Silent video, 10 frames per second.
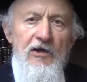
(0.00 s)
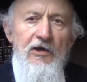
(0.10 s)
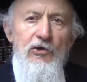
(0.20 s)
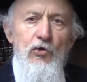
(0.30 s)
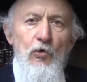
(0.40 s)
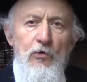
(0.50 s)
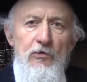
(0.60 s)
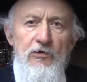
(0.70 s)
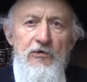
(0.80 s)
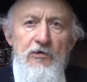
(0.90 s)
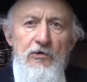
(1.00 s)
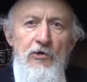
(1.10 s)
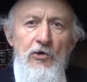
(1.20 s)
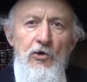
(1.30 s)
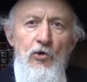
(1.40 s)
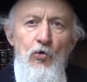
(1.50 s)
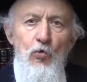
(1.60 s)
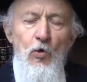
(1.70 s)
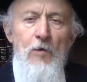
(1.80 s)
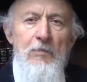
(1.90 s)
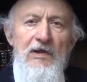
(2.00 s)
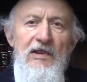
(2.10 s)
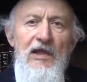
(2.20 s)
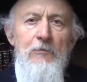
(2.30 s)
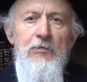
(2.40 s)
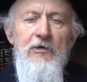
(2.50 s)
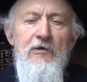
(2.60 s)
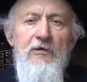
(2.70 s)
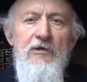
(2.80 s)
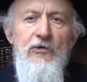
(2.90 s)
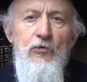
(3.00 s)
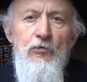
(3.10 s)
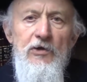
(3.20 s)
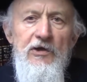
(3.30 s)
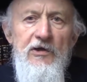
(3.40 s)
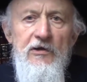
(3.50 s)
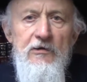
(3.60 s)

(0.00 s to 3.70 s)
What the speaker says: returned to Chabad Library today?